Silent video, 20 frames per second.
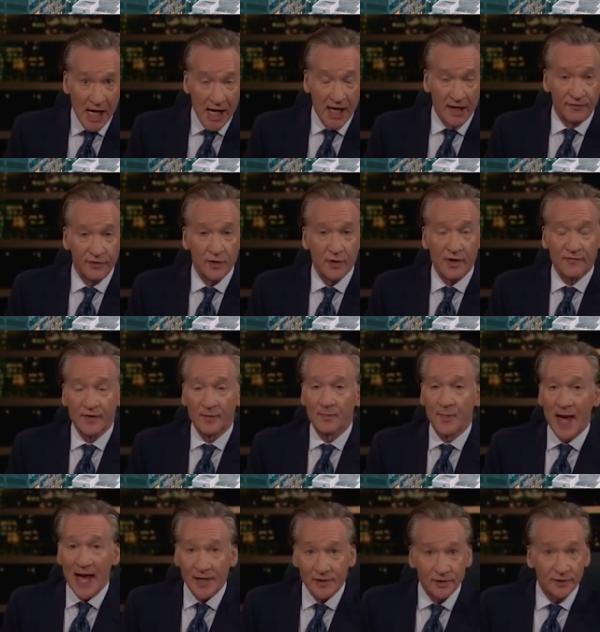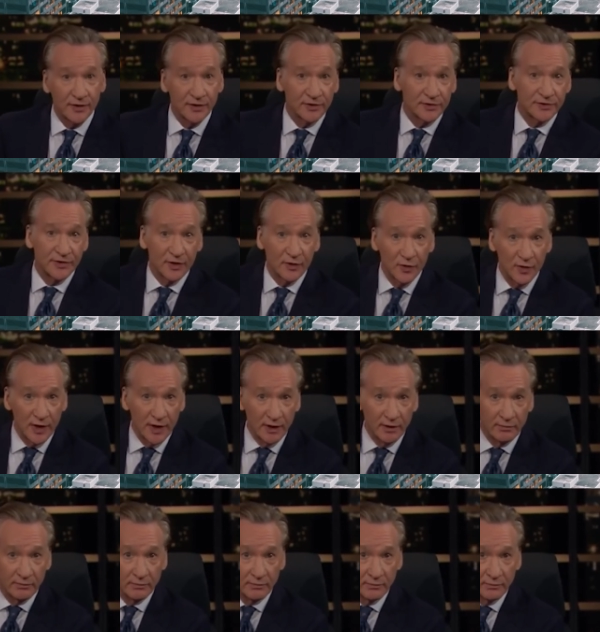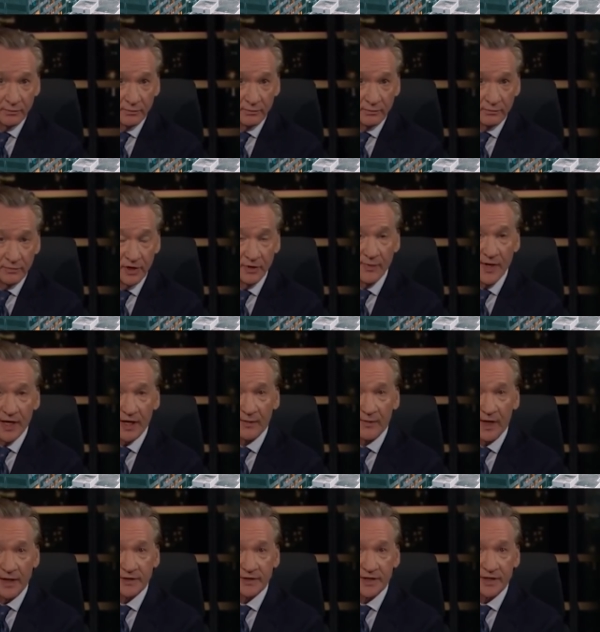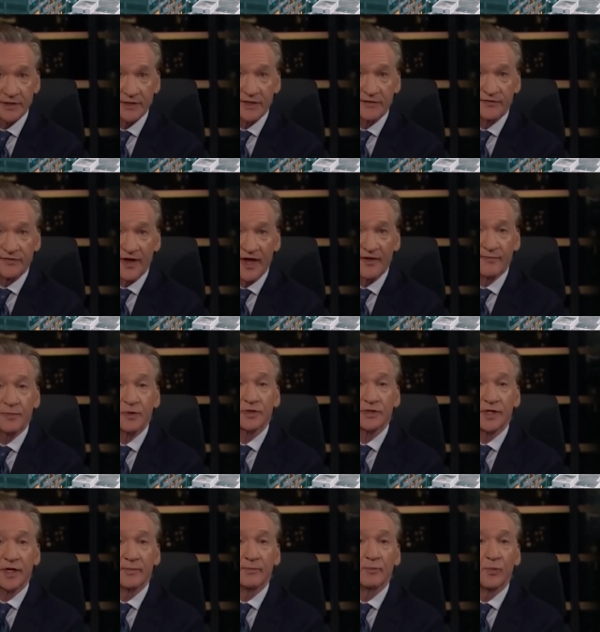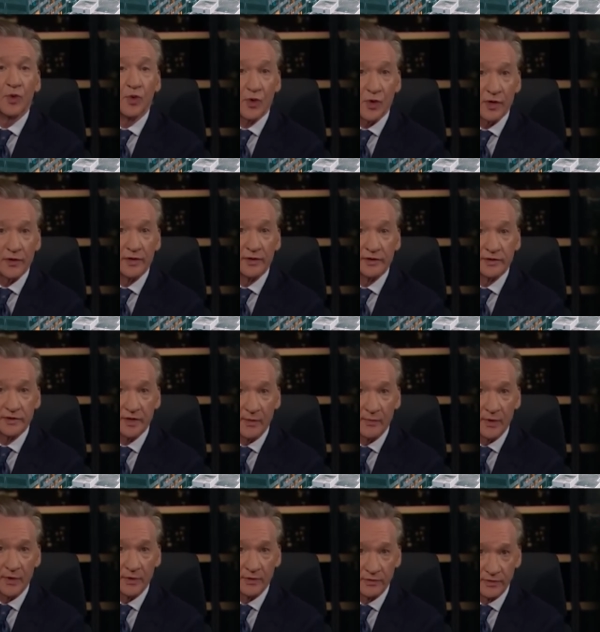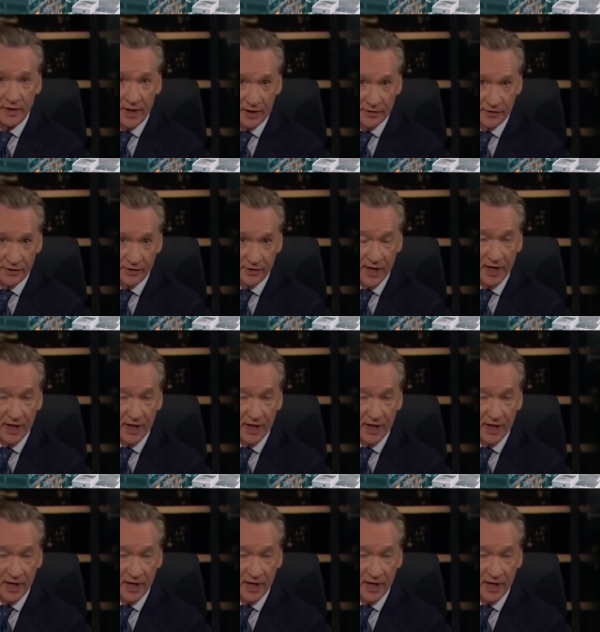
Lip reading: If you have a bachelor's degree, you make about 65% more than someone who doesn't.